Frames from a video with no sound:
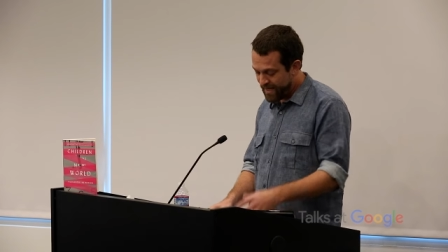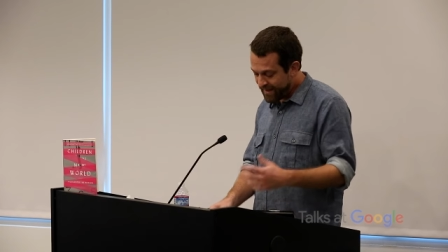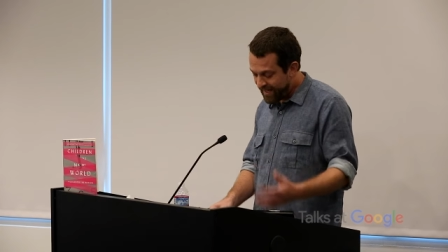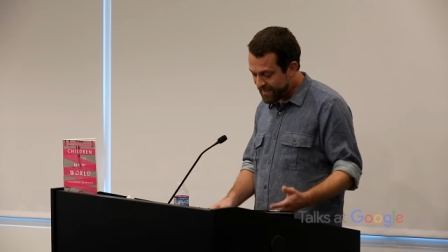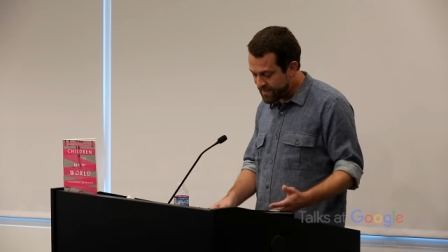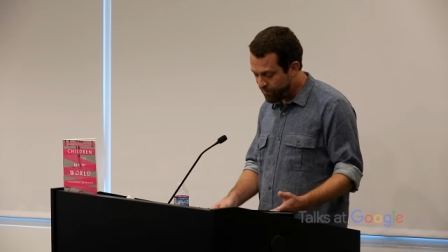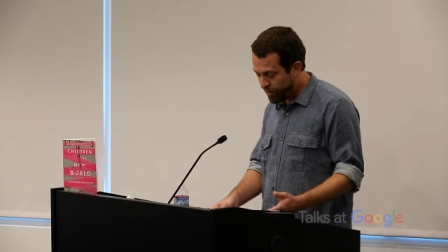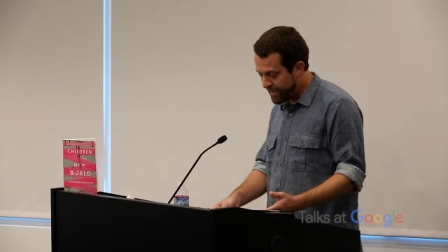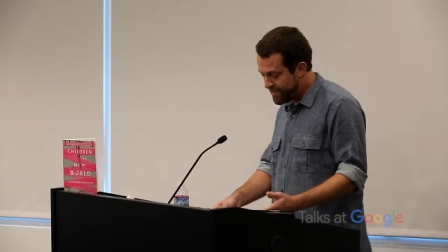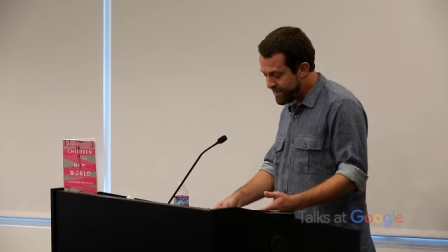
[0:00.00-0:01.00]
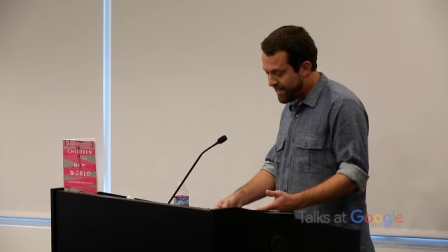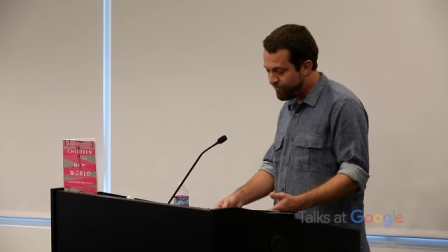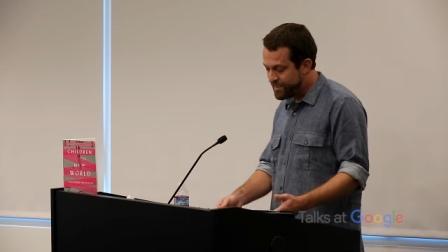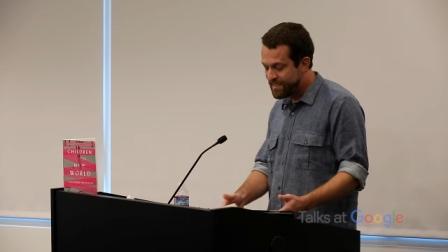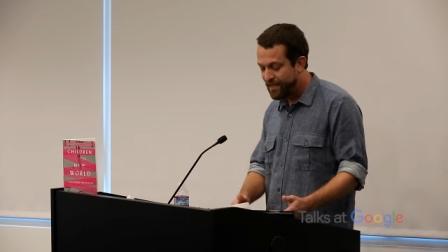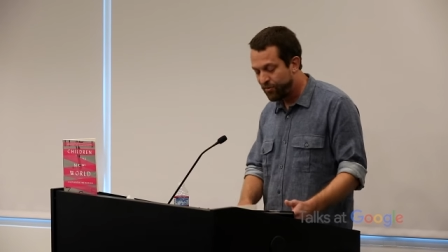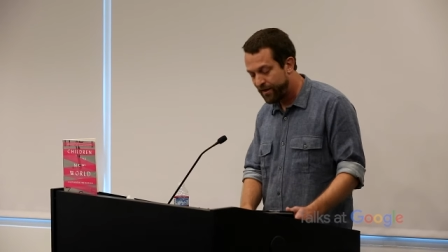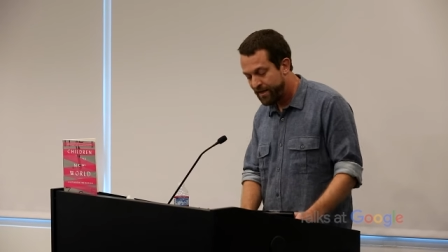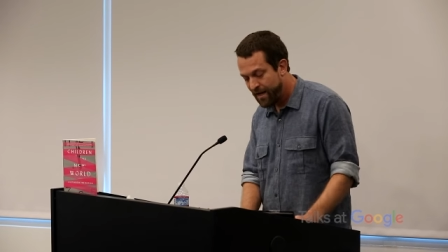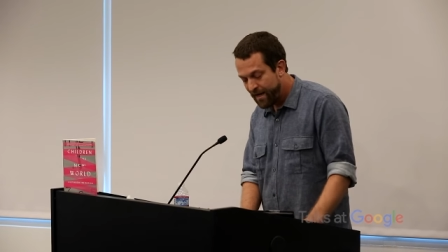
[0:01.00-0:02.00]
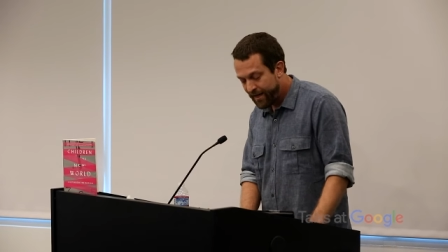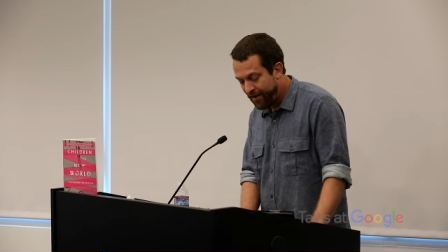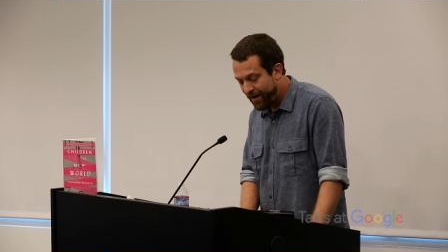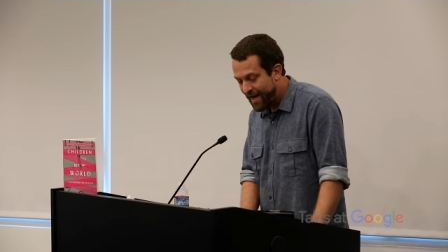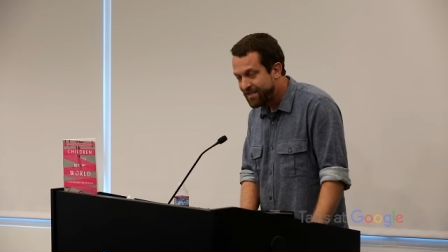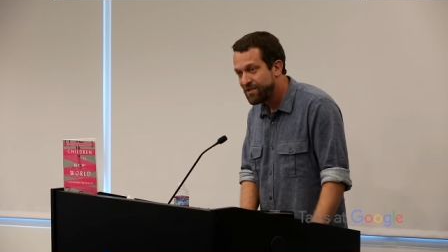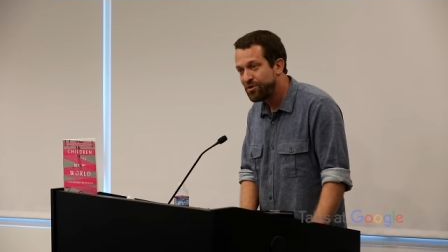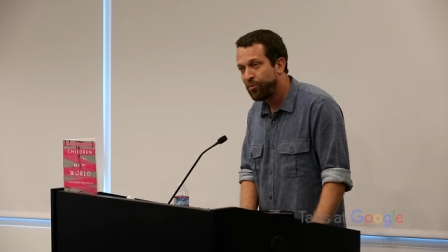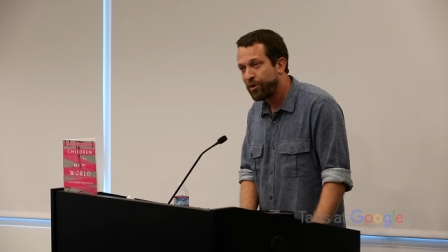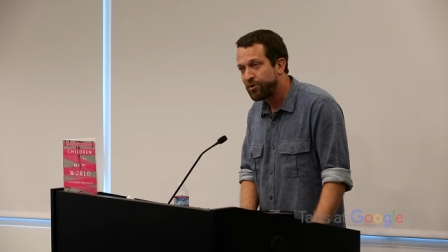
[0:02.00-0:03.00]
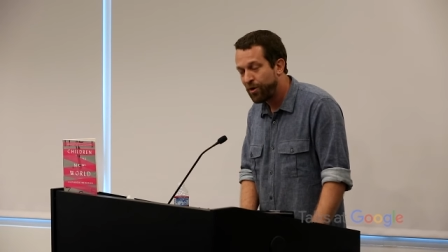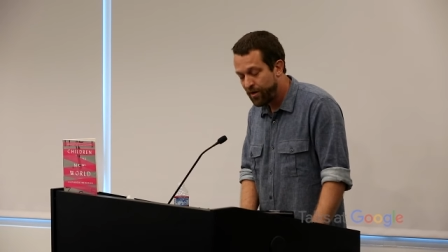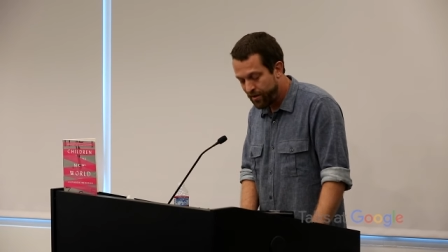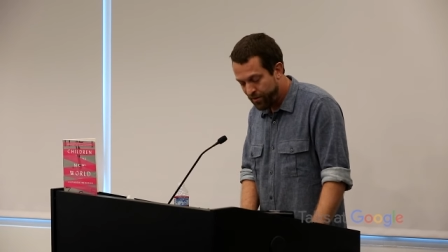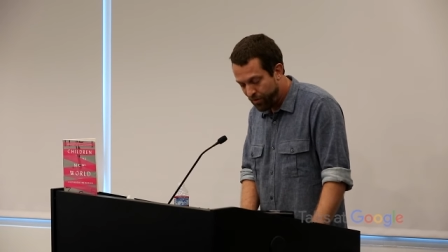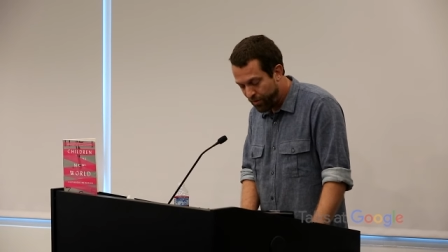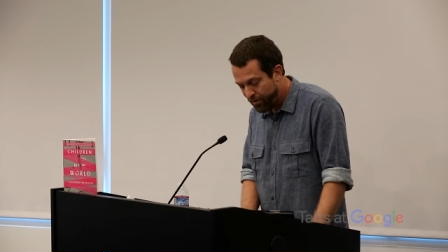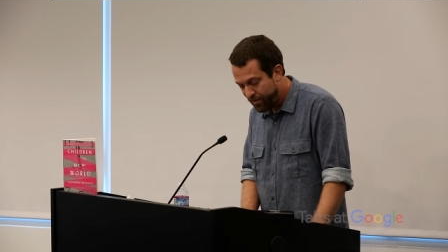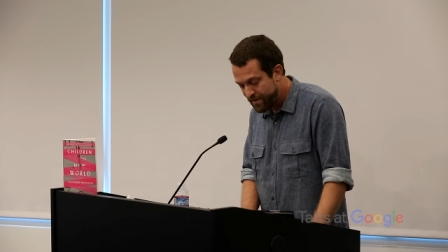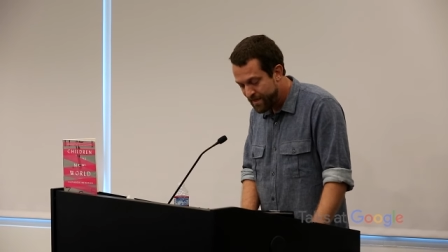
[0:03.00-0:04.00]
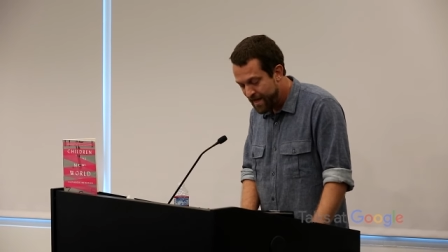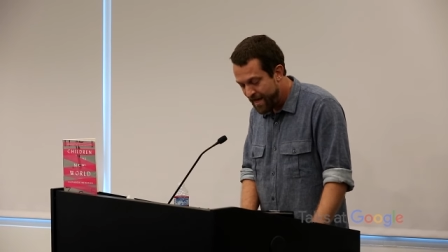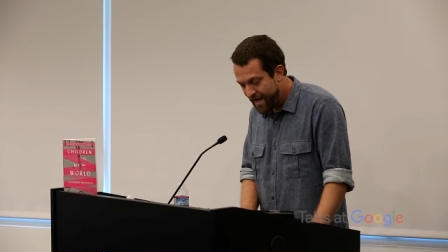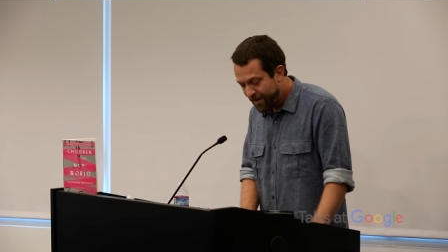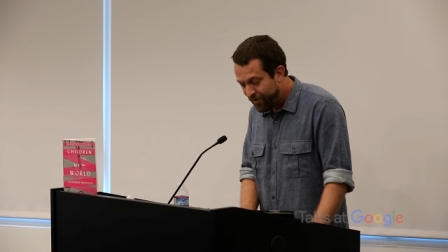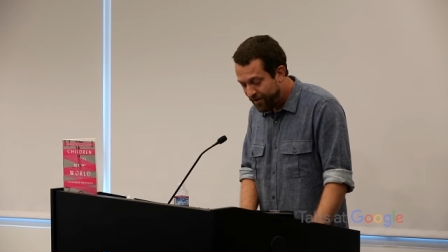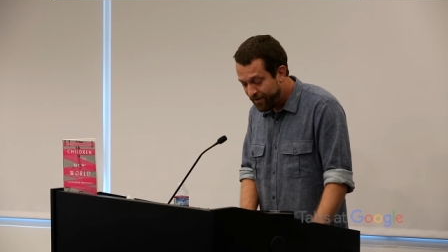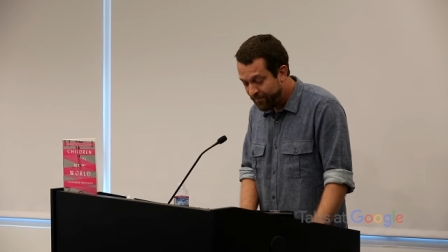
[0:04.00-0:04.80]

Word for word: Letting someone into every secret gave access to our dark corners, and rather